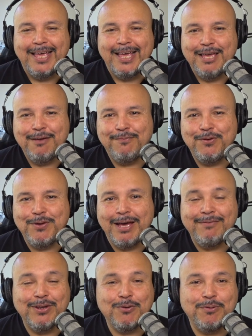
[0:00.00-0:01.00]
If you have
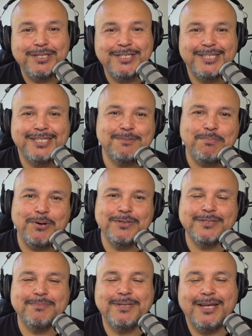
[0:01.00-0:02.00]
any questions, post
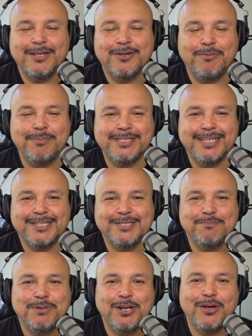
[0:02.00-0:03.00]
them down in the comment section
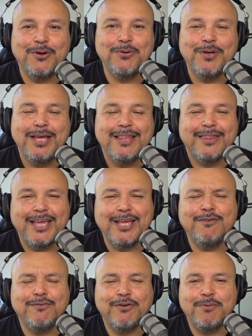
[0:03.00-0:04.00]
below. Thank
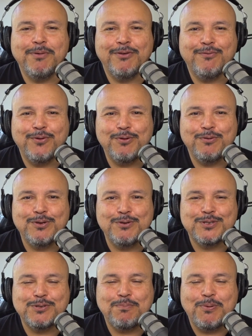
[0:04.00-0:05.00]
you very much for all your
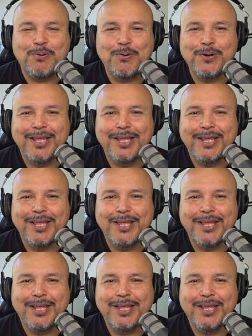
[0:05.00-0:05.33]
support.